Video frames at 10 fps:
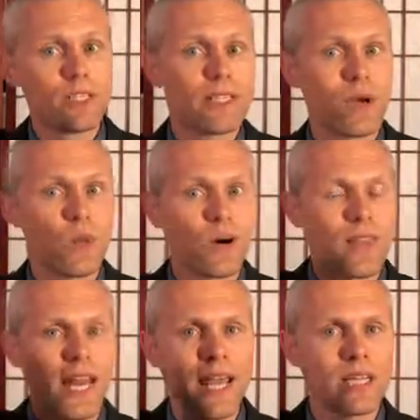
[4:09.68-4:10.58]
Just that
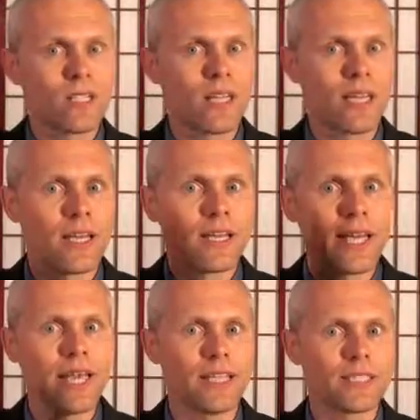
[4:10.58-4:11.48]
word, that S on the end,
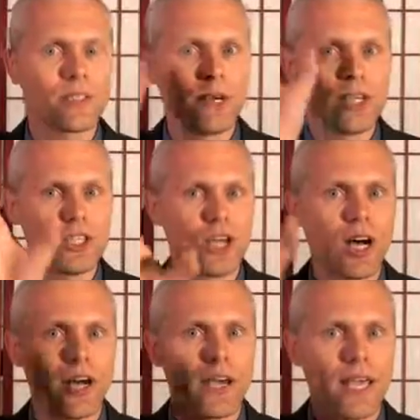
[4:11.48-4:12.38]
hates, right?
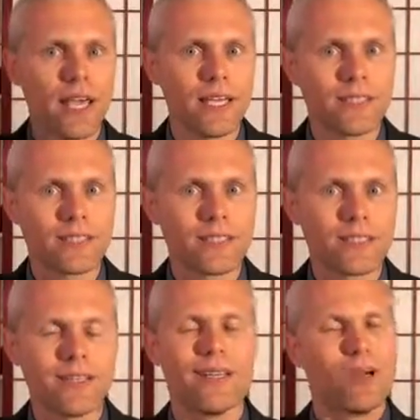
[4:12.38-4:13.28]
John
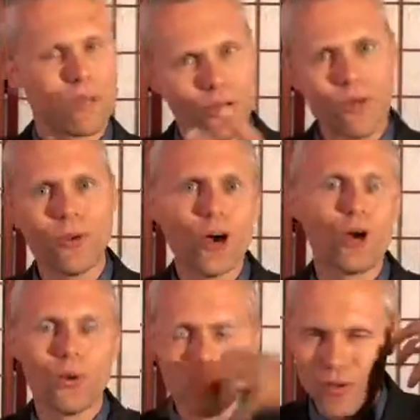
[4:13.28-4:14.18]
hates. Well, you
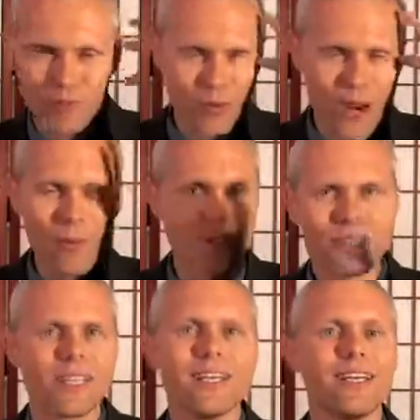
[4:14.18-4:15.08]
know from grammar
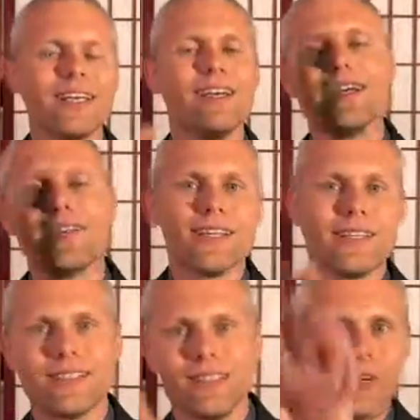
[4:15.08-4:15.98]
study
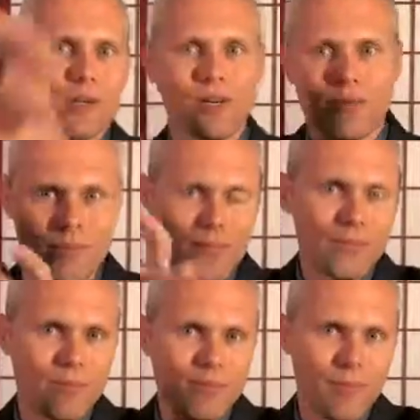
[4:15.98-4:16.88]
that
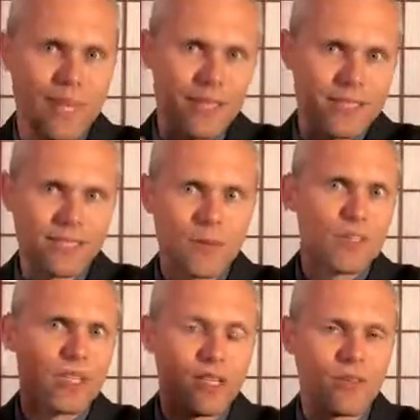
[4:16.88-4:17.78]
you're making the
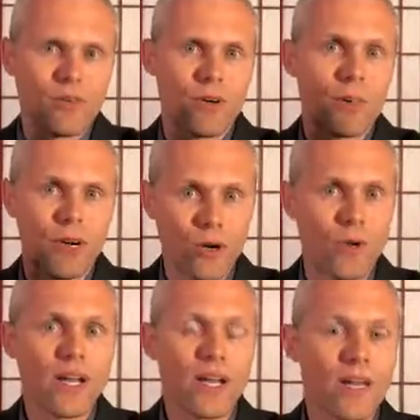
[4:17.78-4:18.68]
subject and the verb
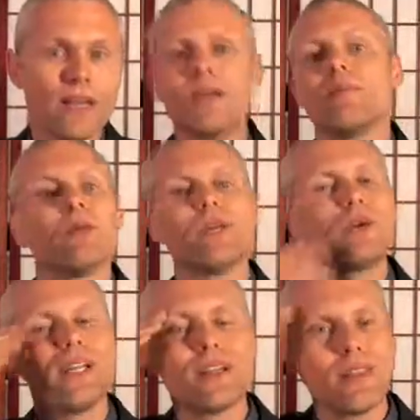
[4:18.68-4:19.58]
agree. But you
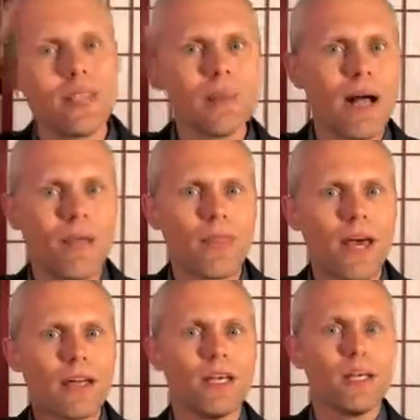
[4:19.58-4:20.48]
don't need to think about
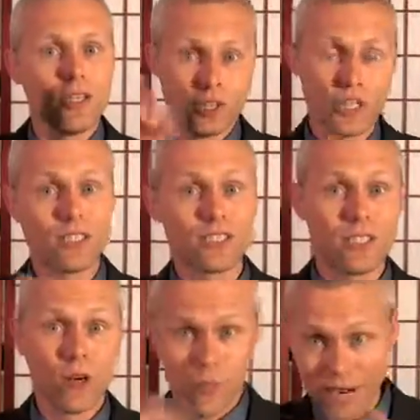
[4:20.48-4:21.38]
that.
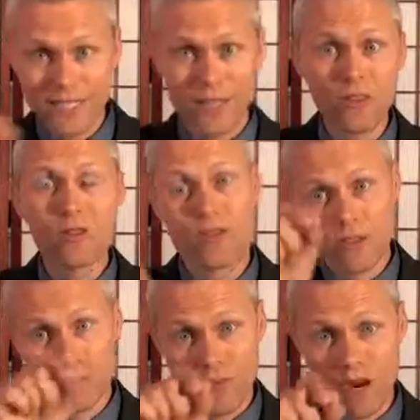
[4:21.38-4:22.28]
Just write down the
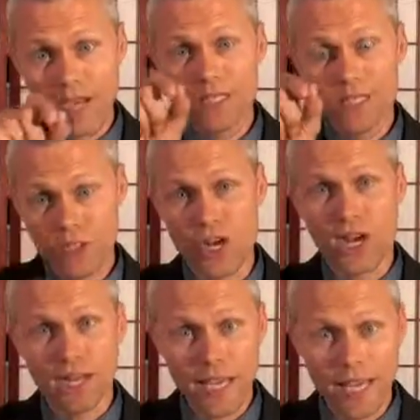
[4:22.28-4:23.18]
phrase,
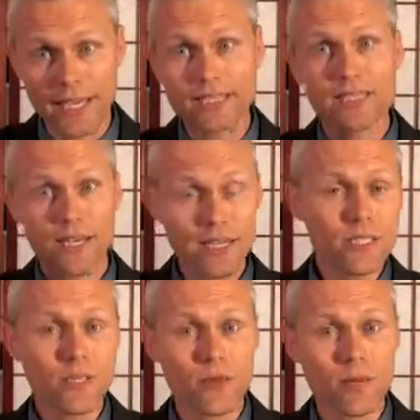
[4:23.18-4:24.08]
John hates
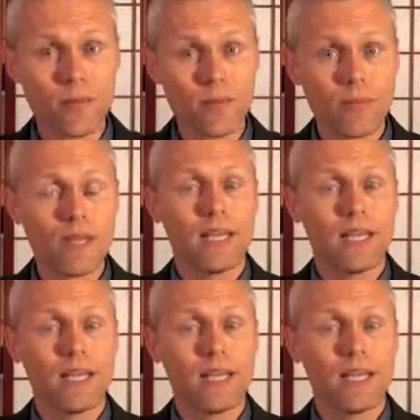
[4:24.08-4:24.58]
ice cream.